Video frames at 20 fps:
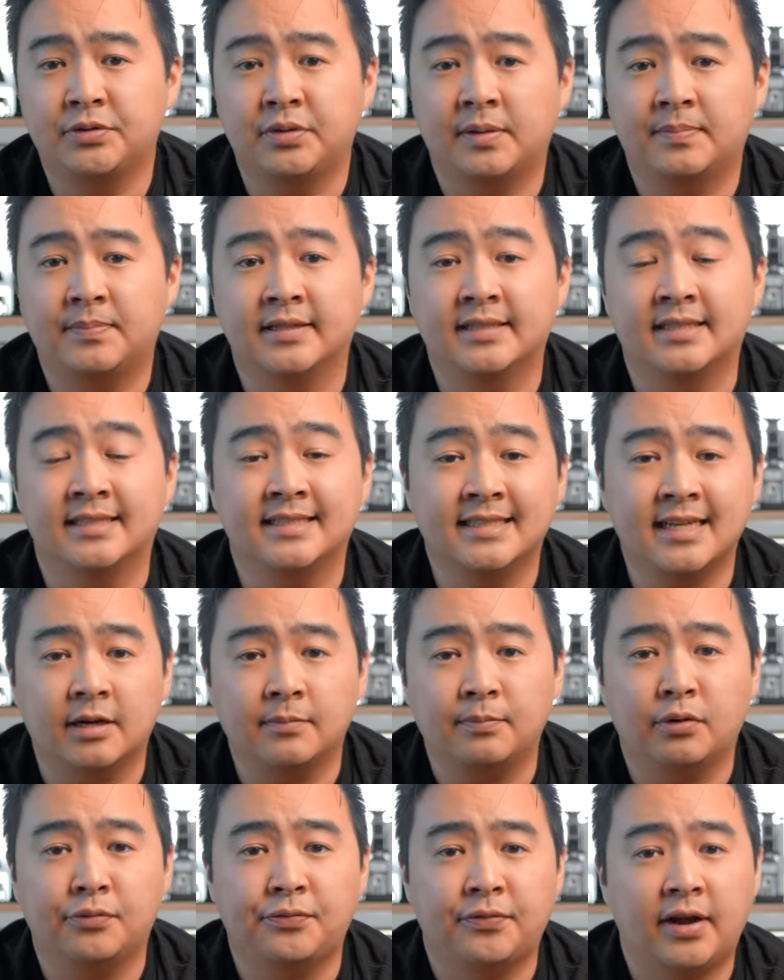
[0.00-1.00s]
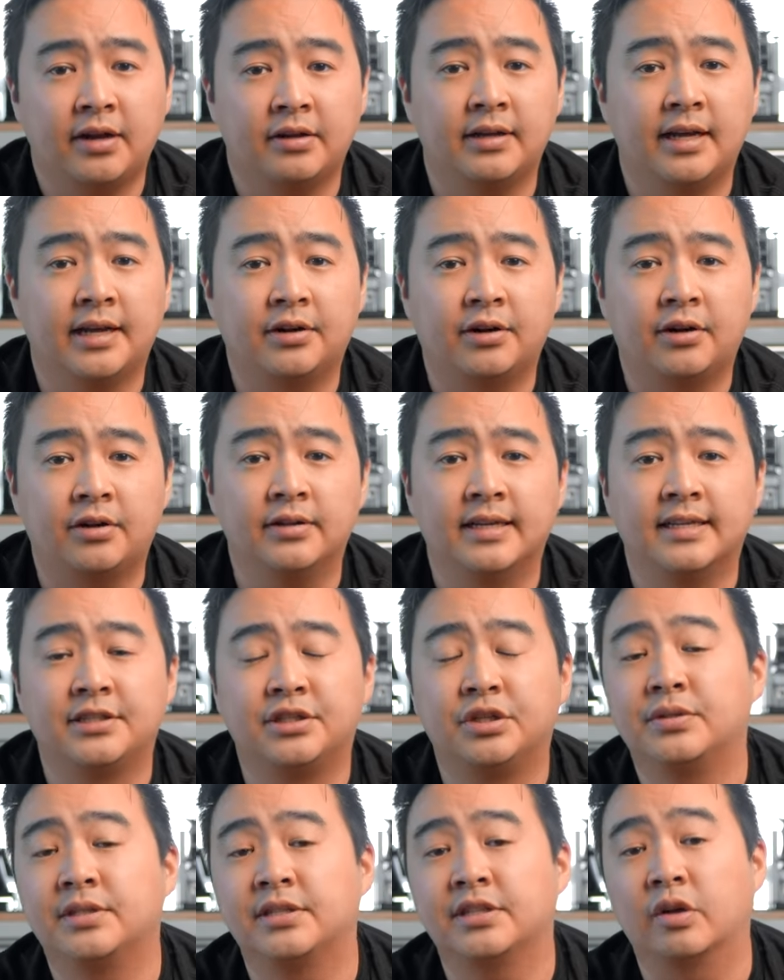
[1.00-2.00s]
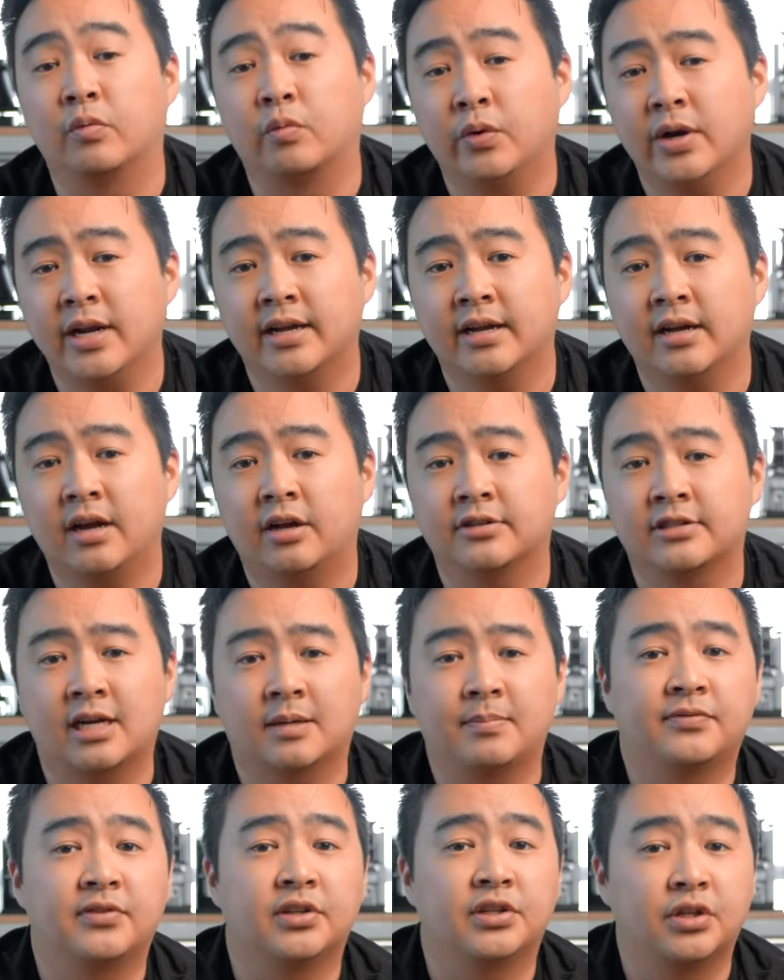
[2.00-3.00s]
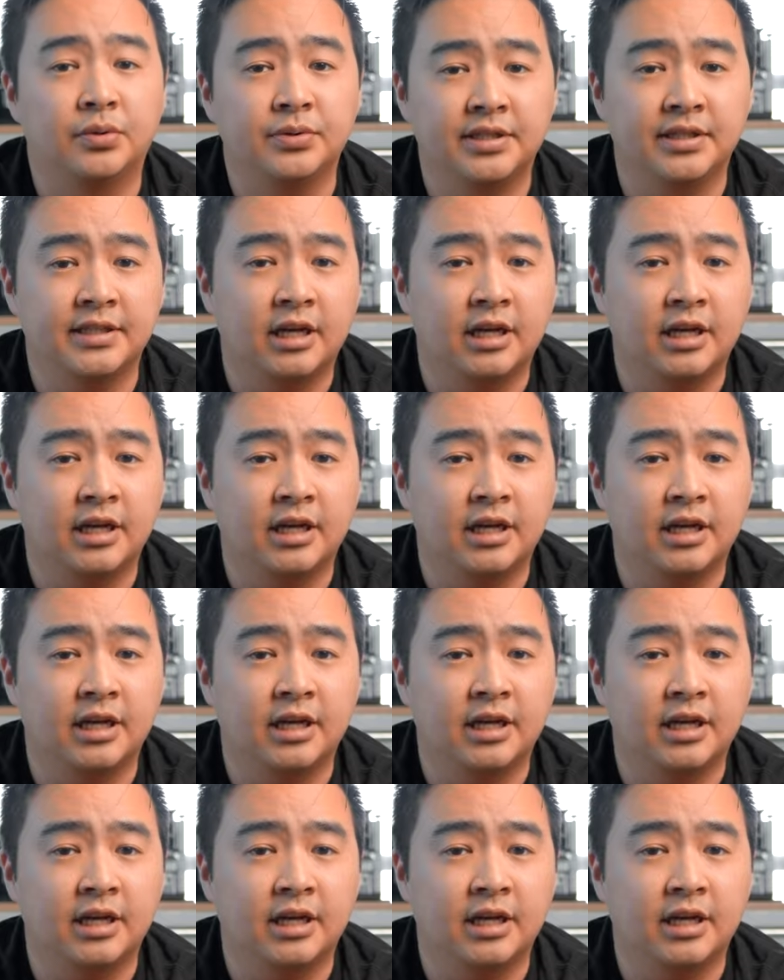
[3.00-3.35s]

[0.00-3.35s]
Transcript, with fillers: to a pleasant sound profile at all is using the ring on top of the dosing